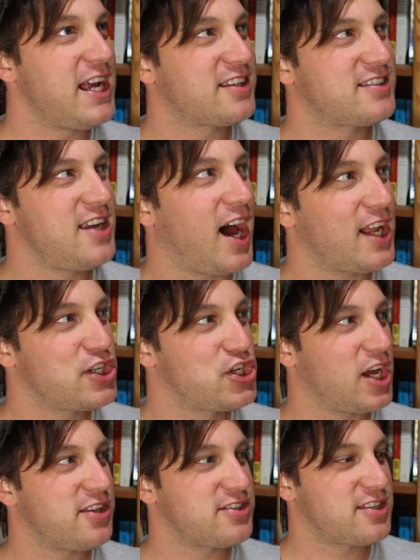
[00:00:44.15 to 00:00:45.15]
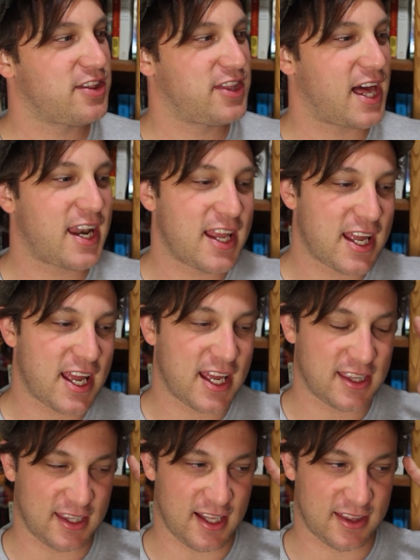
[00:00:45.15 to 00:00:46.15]
It's not just that
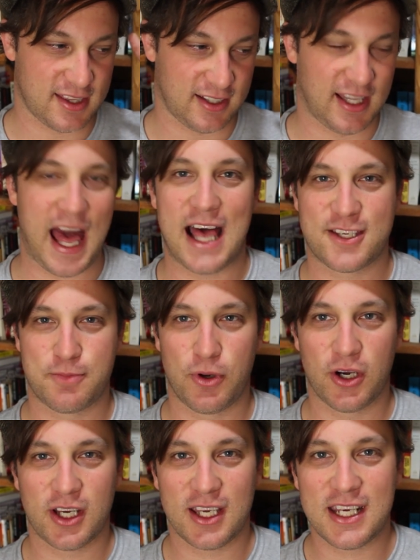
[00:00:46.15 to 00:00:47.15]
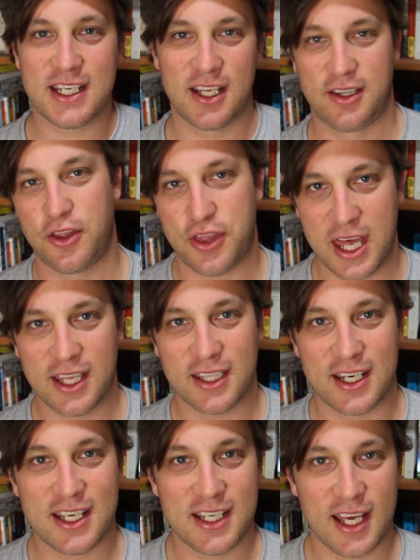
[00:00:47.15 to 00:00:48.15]
in the, the last book he did the thing
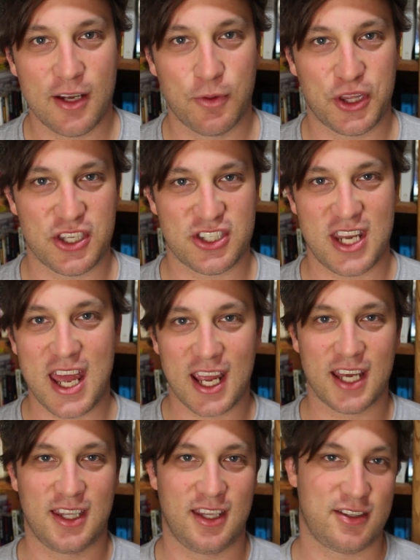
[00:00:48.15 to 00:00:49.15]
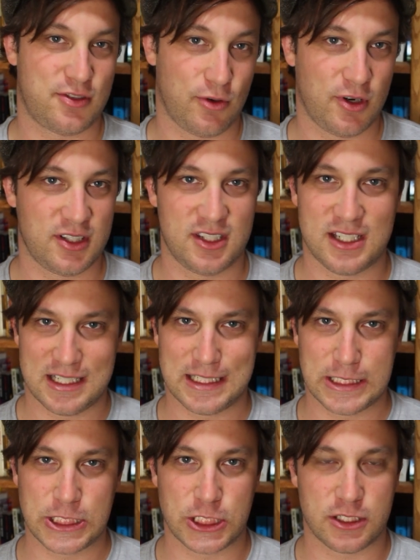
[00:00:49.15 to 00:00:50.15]
that he did with the snake and the sword and the,
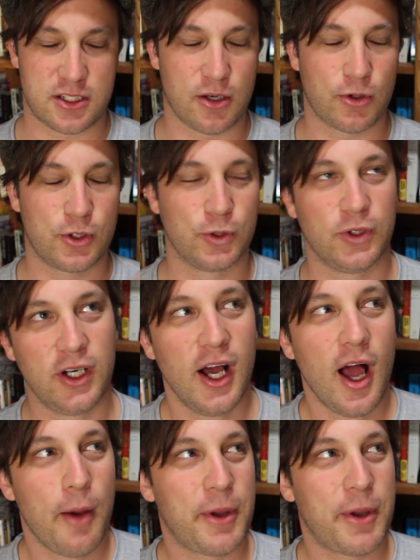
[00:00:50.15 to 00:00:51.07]
oh, so cool,